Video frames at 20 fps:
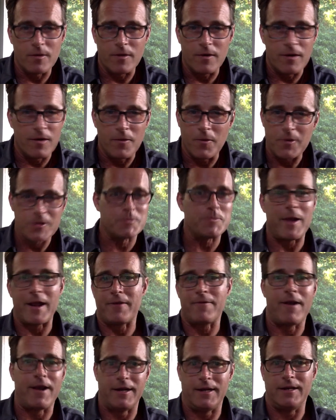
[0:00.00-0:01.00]
a
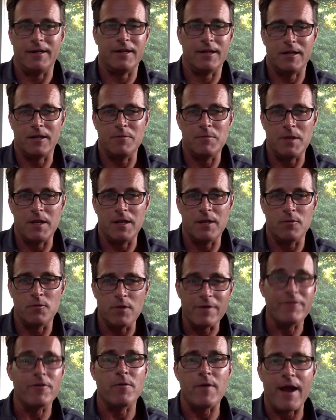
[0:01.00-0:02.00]
horseback riding, it could be
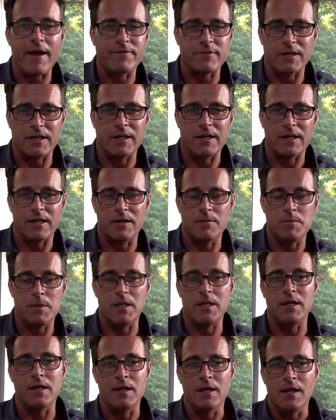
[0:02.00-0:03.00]
river rafting, it could
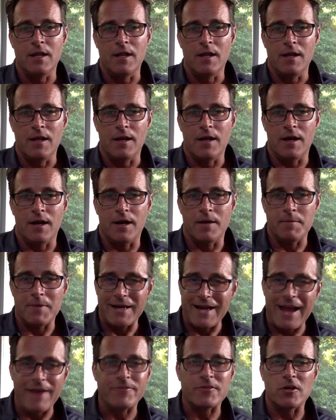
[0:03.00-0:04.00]
be um,
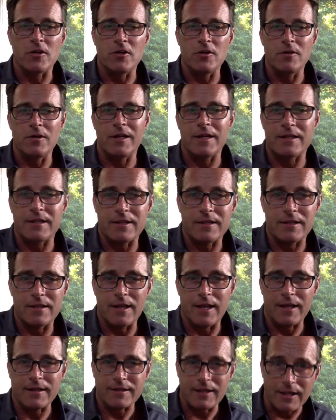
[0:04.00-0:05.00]
an afternoon at,
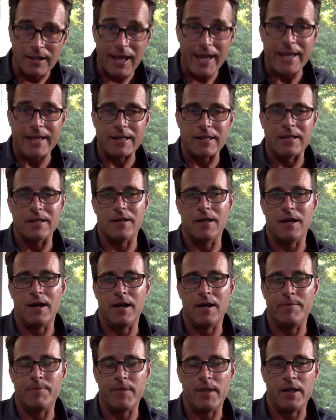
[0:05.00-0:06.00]
at the lake,
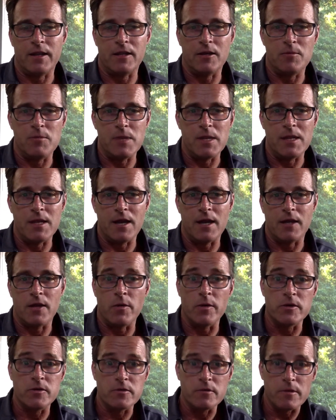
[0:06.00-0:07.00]
it could be uh,
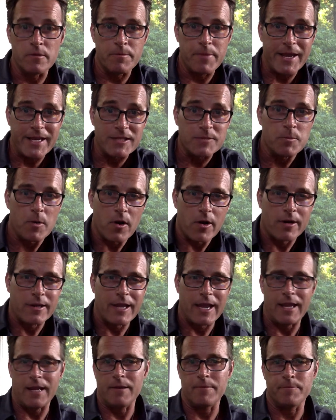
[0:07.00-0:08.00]
going to a baseball
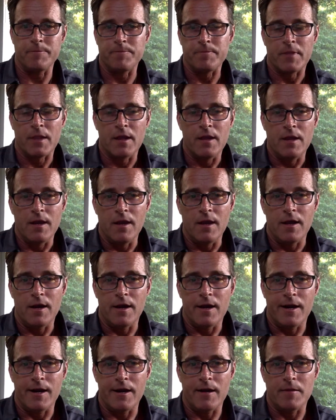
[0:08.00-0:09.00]
game,
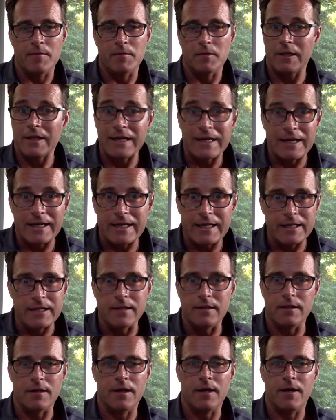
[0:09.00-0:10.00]
Little
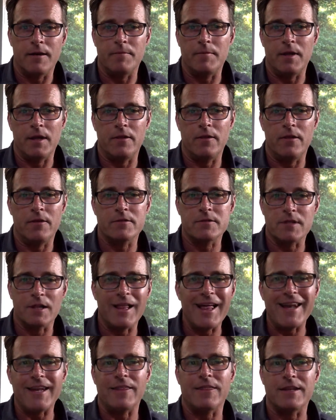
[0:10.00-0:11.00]
League. It, there's a
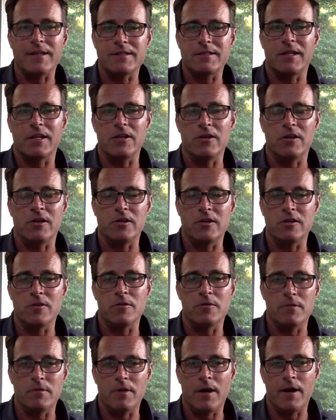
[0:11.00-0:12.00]
lot of things that you could
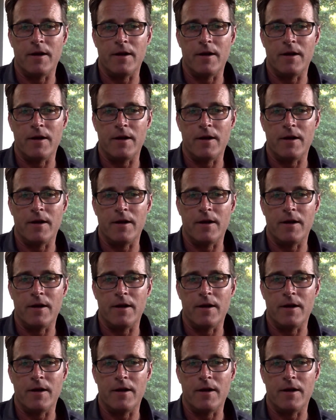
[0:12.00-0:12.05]
do,